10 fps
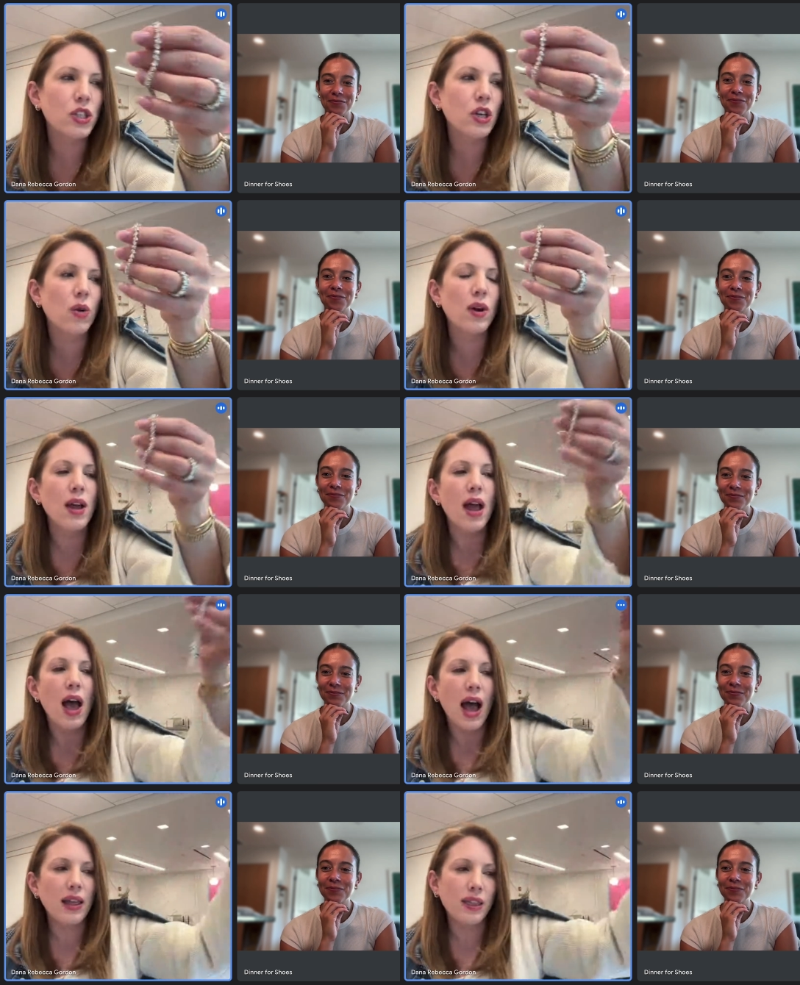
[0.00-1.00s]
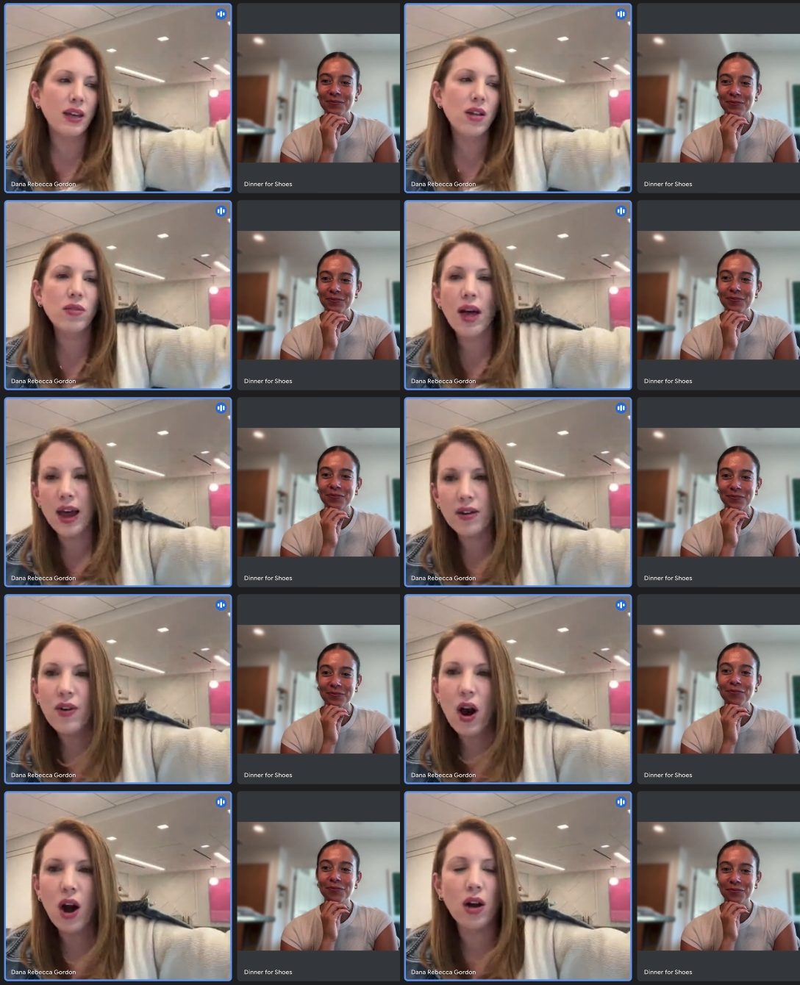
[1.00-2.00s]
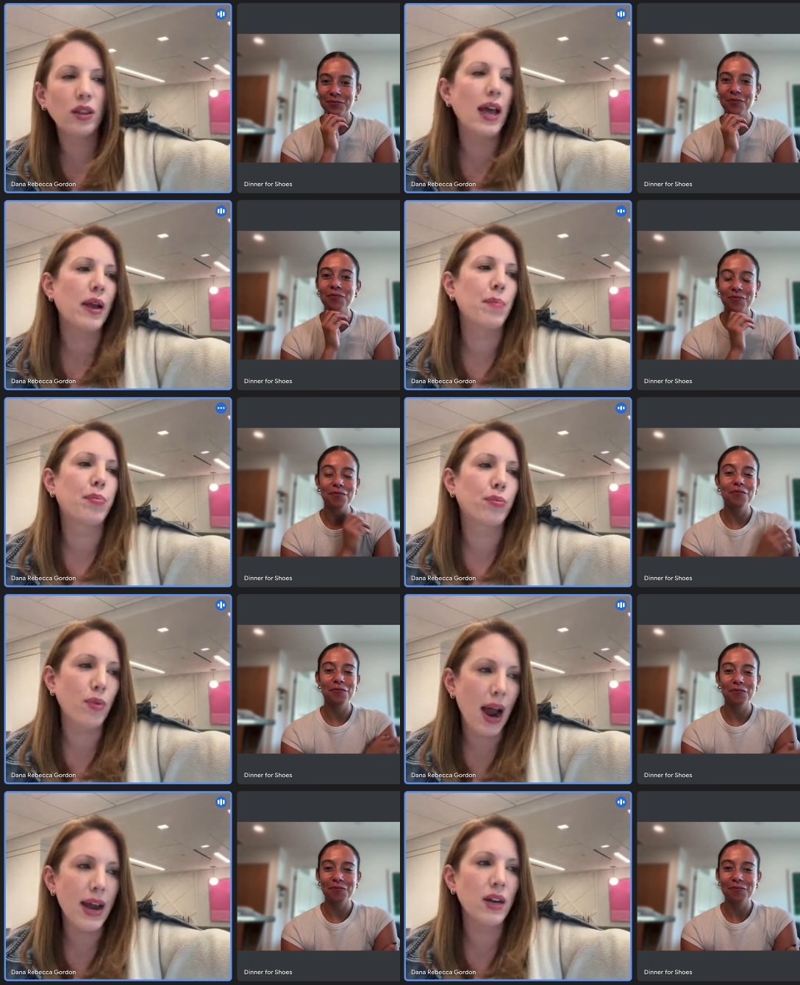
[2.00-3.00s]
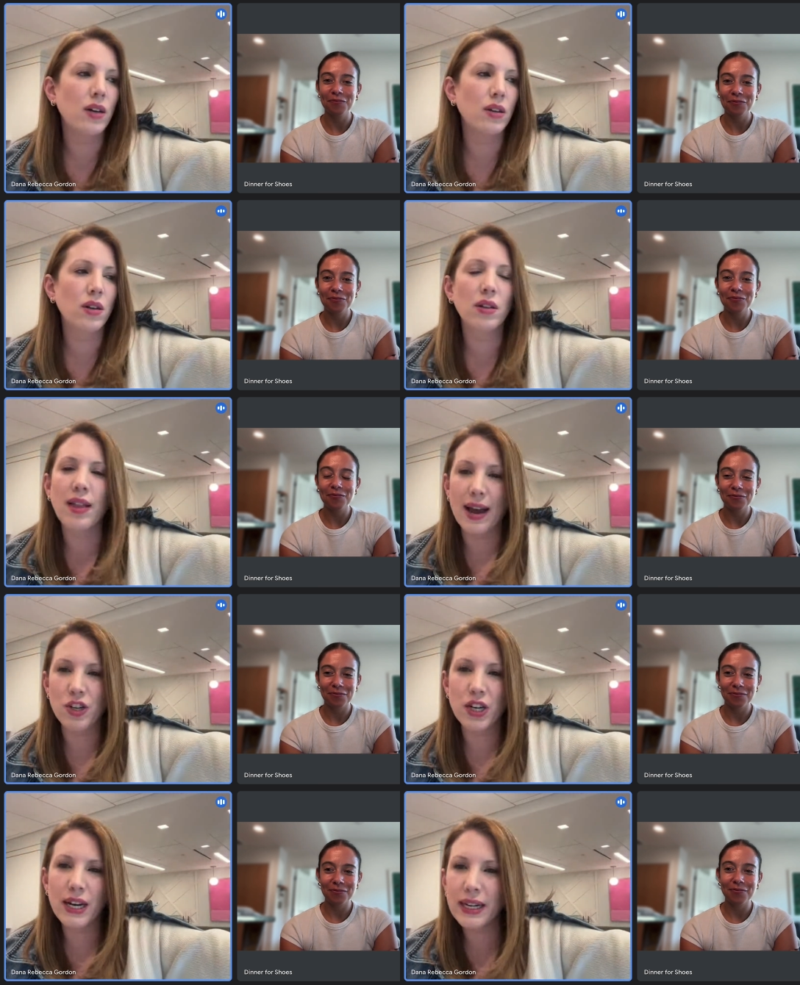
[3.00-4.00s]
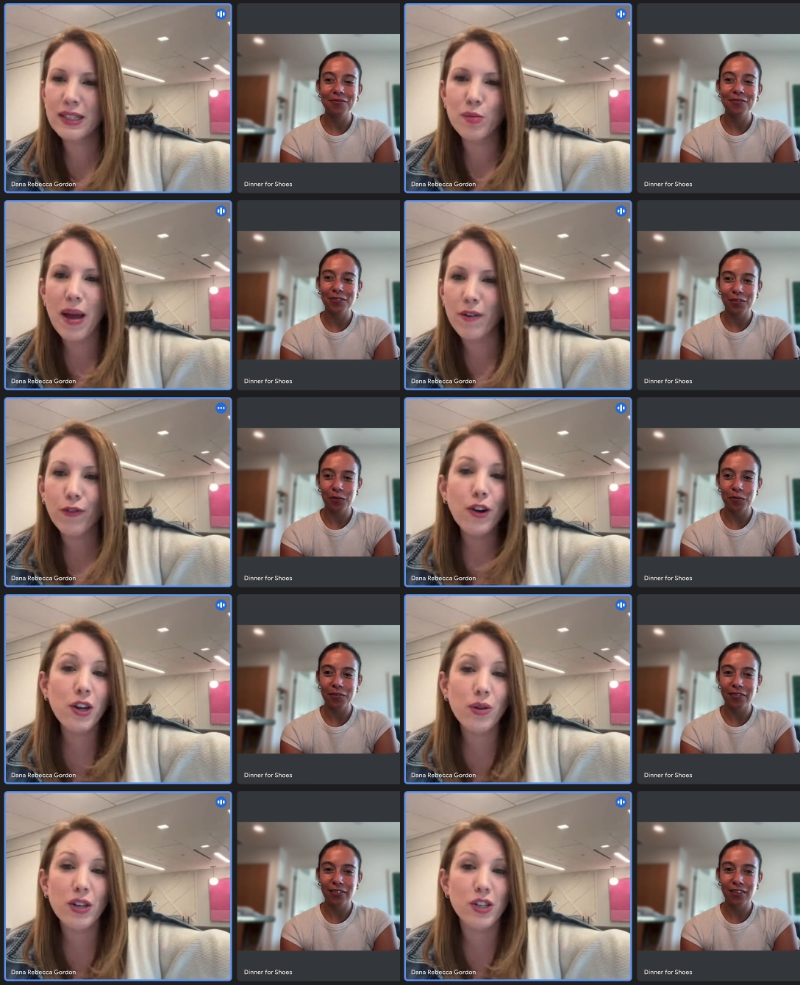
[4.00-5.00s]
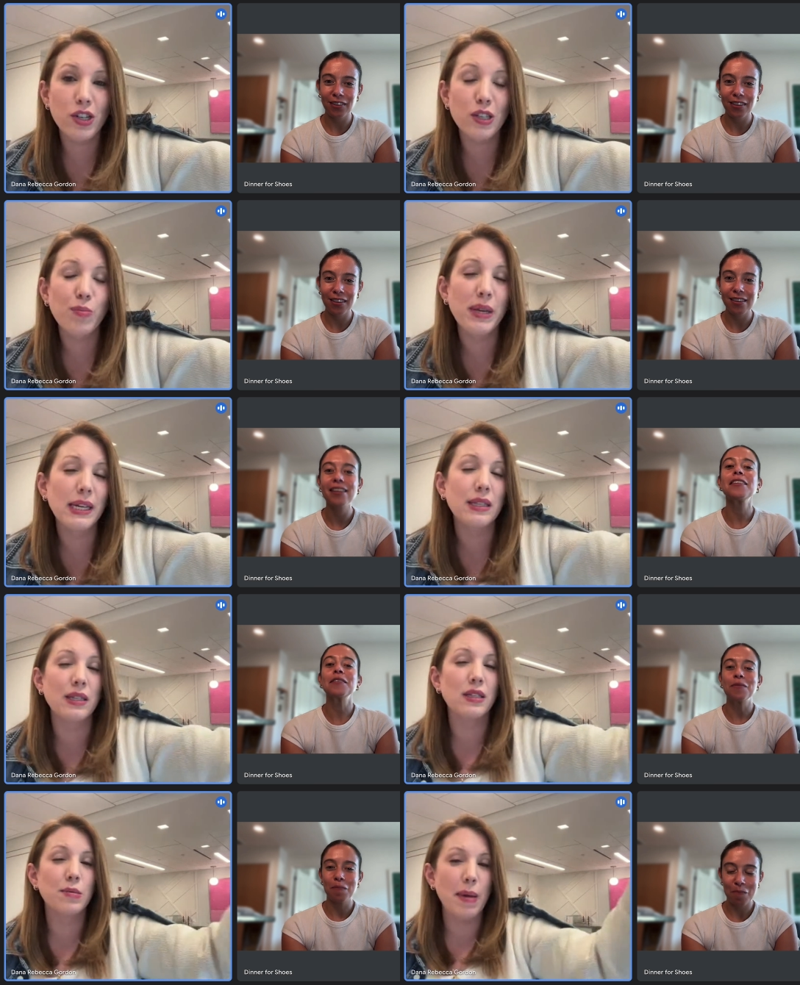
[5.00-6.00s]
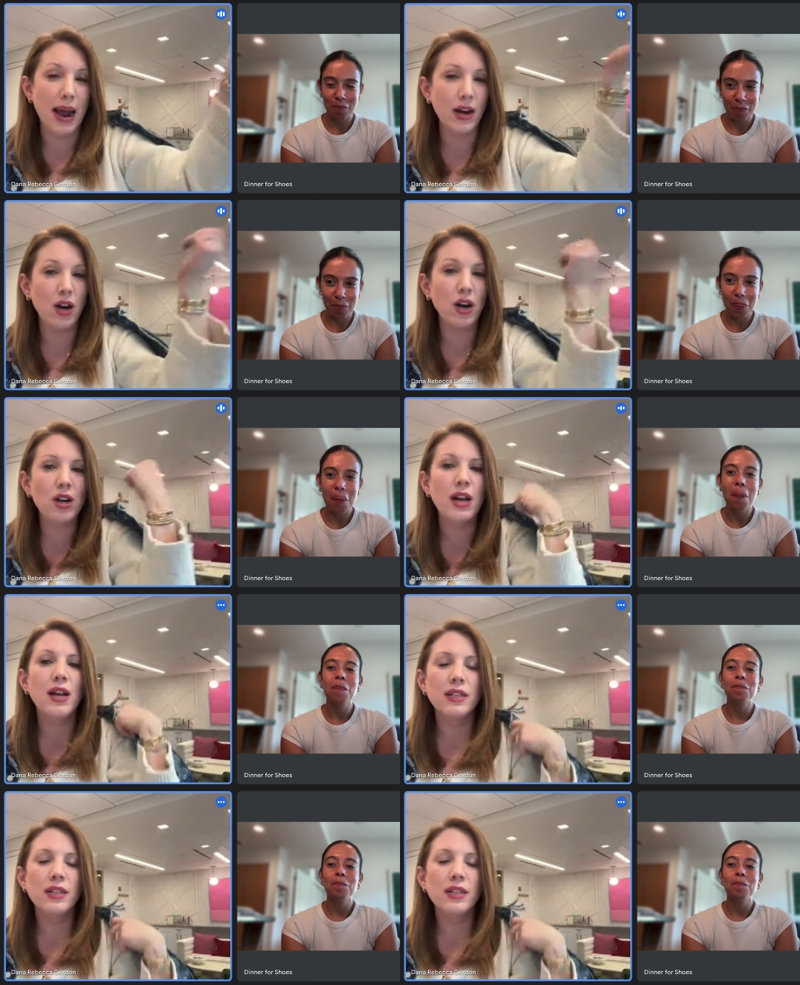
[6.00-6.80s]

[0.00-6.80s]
Speaker 1: So I think a lot of our like bridal collection is meant for you to just be inspired